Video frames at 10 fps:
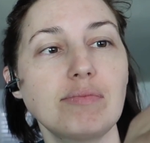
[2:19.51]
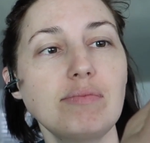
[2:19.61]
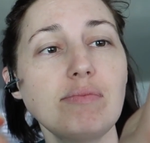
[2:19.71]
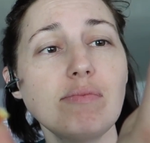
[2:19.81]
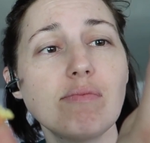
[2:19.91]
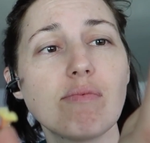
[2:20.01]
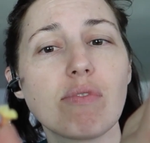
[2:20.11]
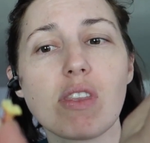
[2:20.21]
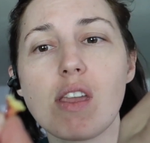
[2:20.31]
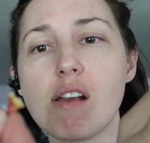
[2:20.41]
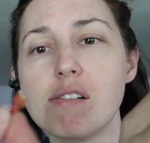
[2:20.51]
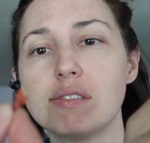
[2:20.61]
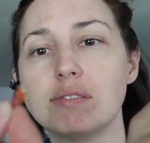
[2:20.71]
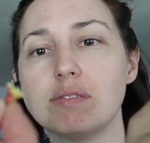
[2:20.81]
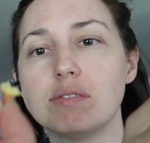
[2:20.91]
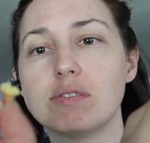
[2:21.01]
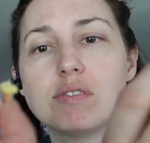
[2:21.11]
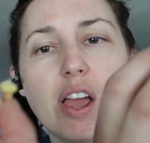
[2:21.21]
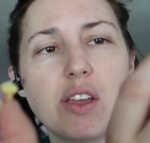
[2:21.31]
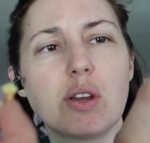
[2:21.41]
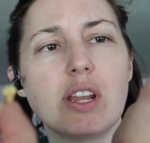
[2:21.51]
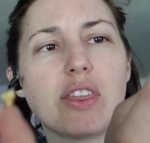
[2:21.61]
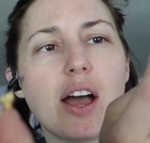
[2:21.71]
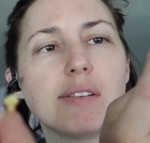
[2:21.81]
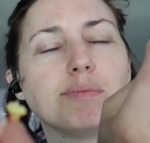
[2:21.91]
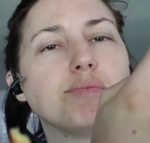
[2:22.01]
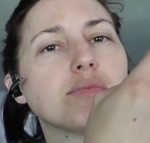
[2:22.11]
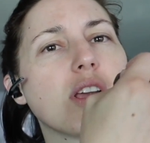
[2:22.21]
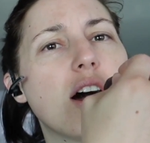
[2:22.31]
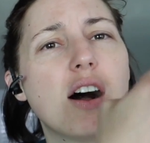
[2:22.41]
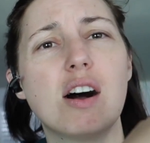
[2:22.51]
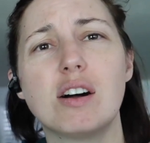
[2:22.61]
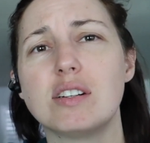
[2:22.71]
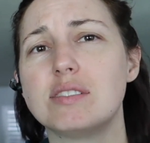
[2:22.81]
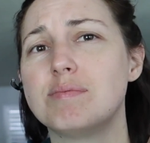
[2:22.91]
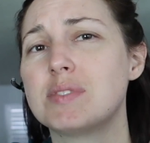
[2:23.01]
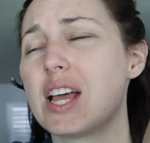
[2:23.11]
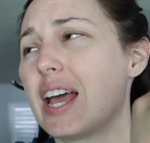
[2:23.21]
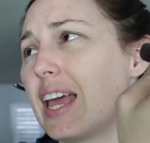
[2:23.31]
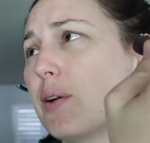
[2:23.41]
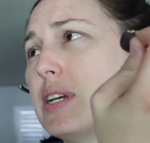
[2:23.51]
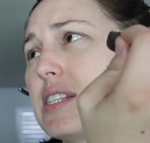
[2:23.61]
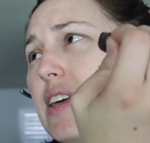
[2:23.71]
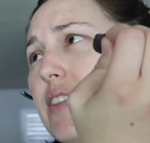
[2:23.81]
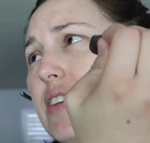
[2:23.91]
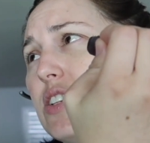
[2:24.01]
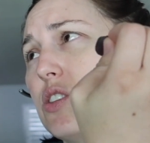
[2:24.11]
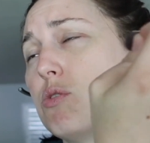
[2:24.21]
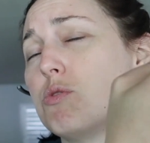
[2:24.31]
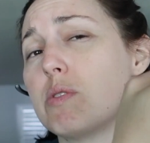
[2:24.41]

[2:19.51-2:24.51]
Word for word: Can you eat that? Yeah, you can eat that. Oh, I can't wait till that thing's huge.